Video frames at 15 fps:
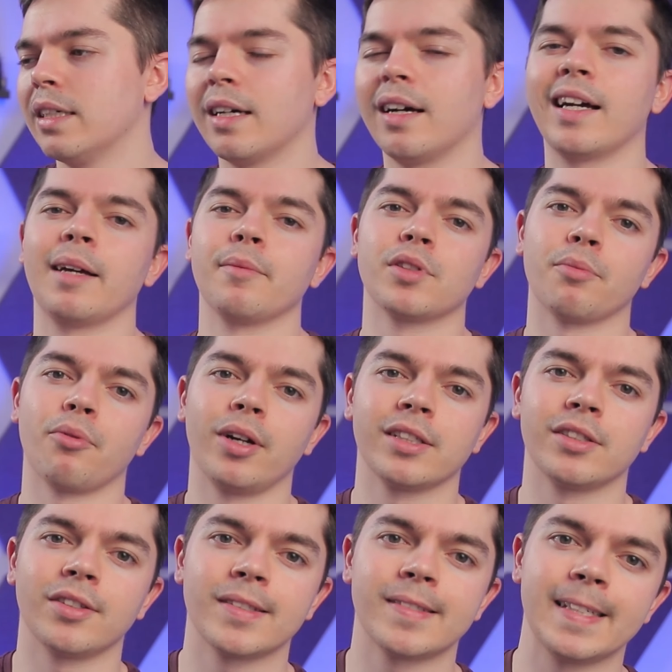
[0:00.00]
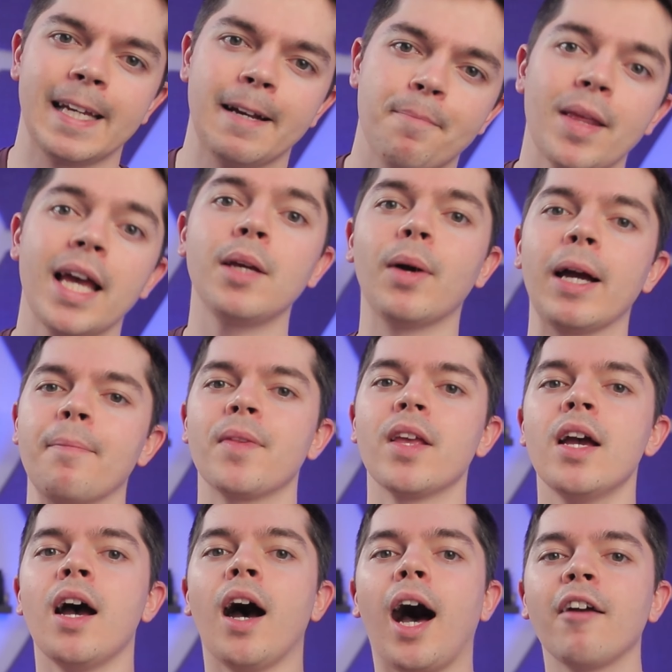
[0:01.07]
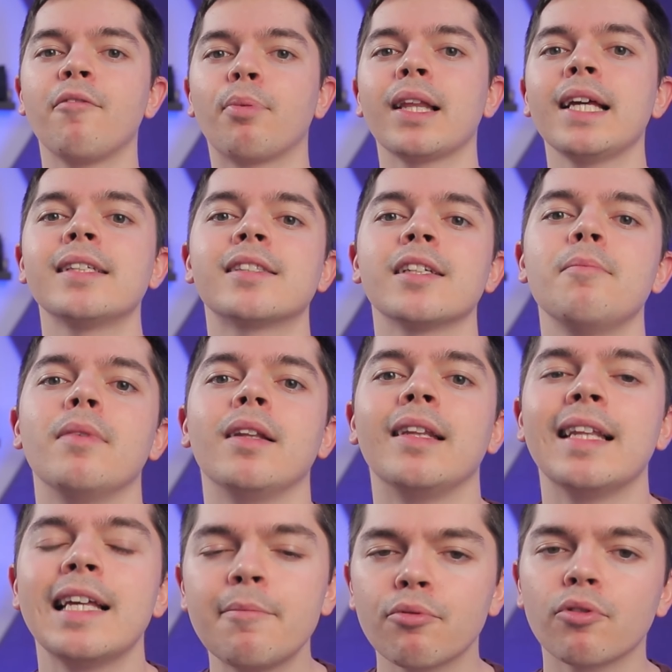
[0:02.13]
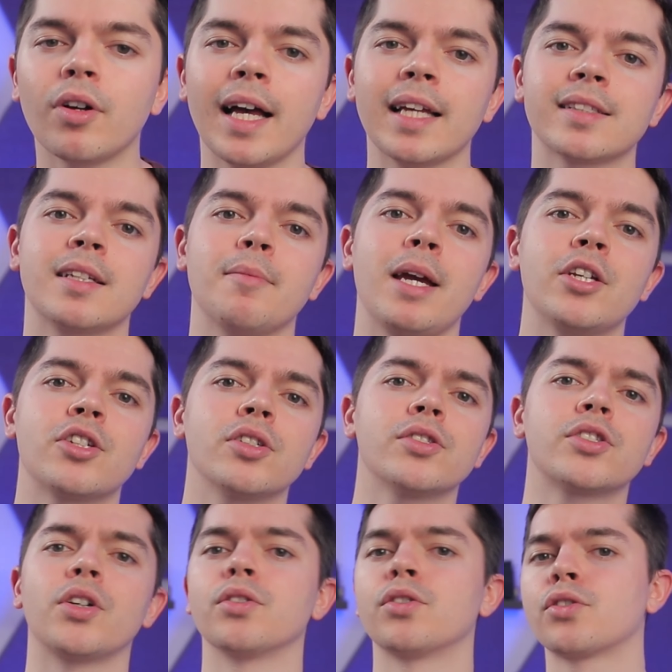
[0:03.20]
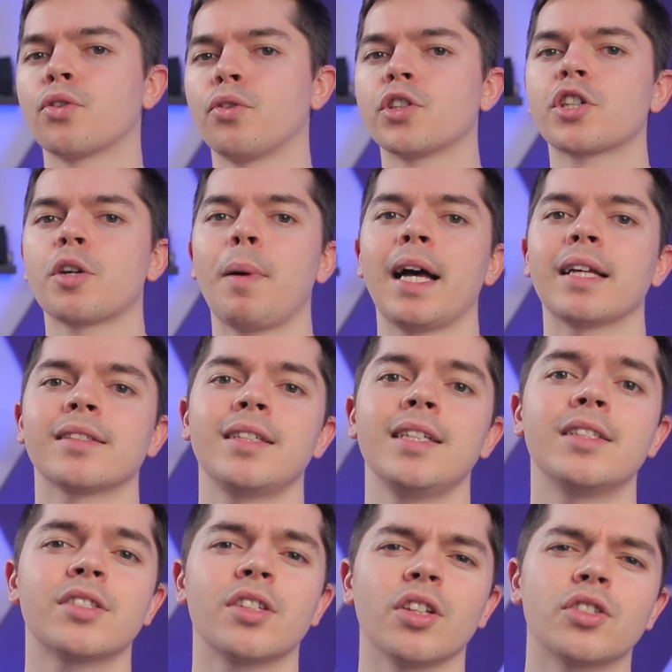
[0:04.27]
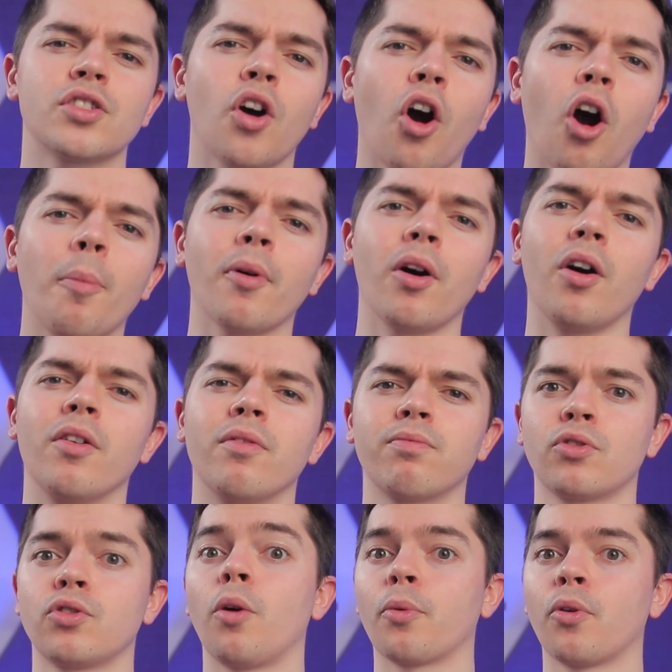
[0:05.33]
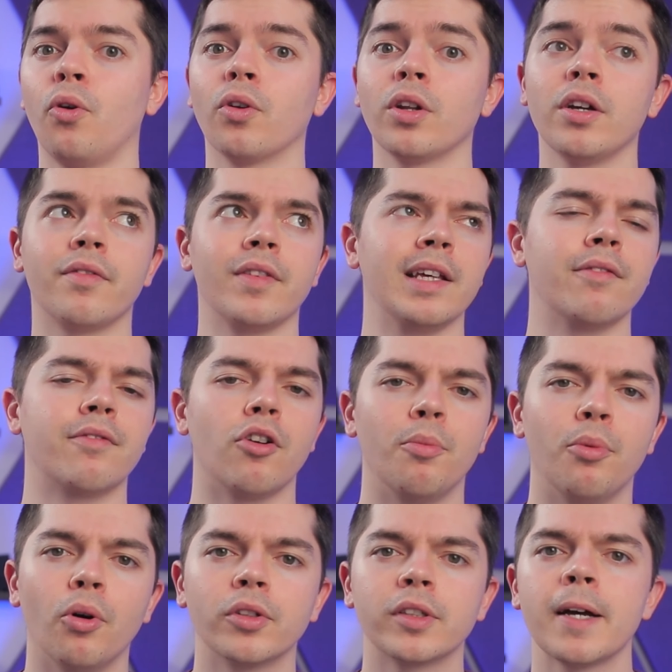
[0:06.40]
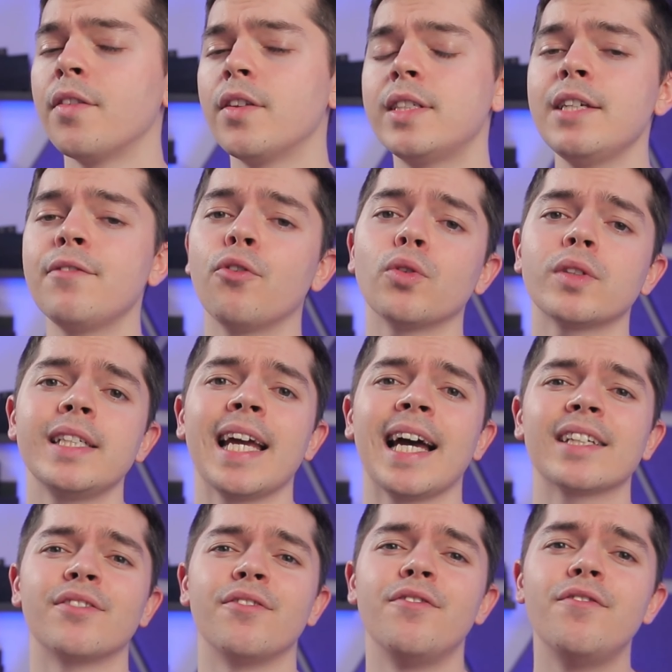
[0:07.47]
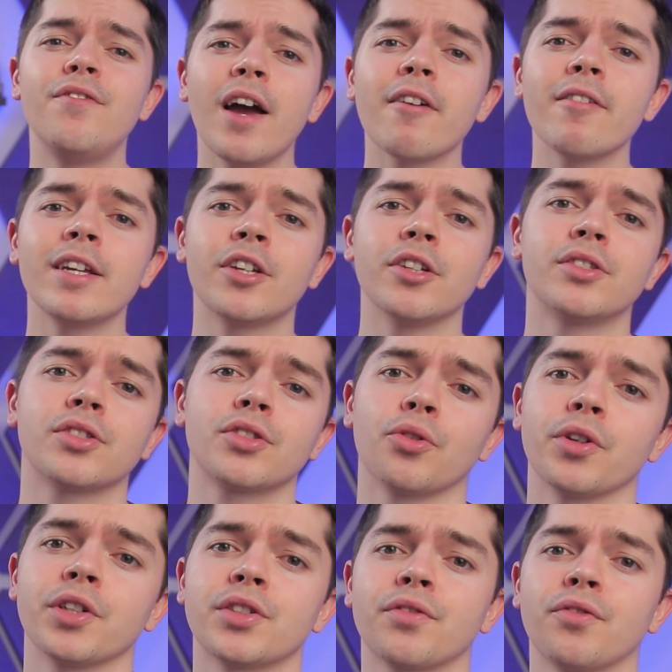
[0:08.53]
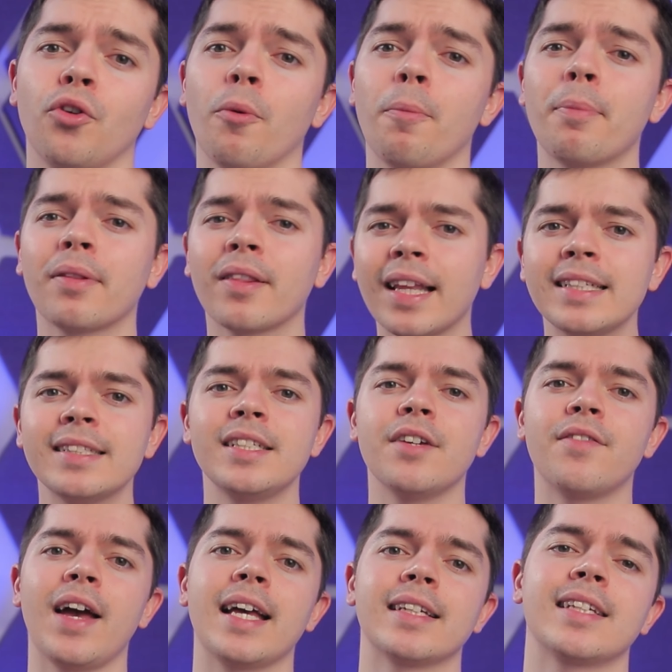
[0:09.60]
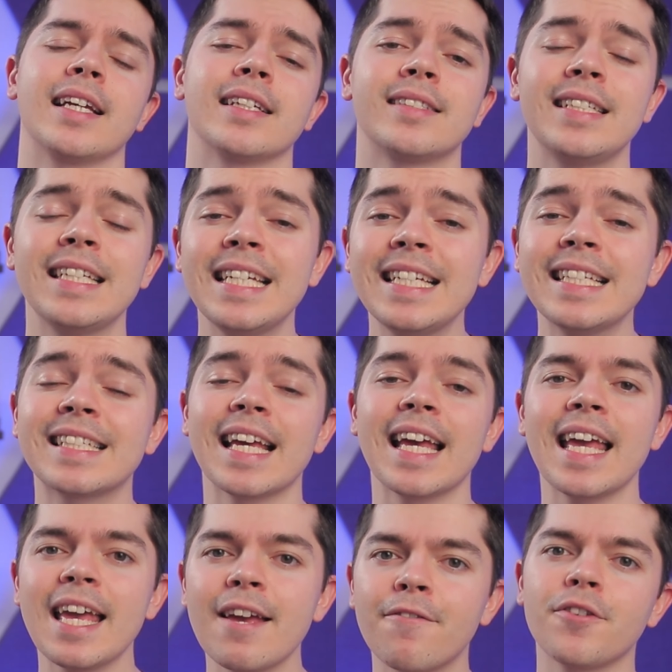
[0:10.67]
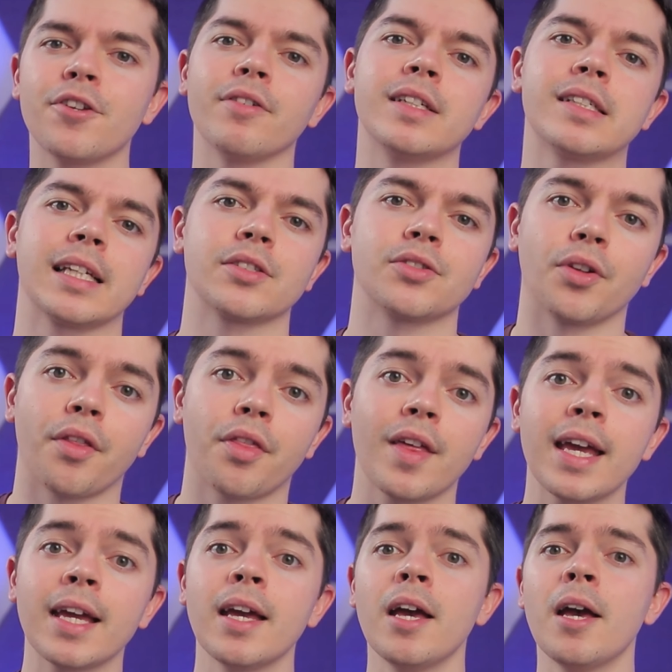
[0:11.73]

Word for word: I am surprised not to see it. Anyway, I've placed some liberal estimations on storage capacities to the top of top corner of the info border. The D40 has very good storage for plenty of SSDs if you're into that sort of thing,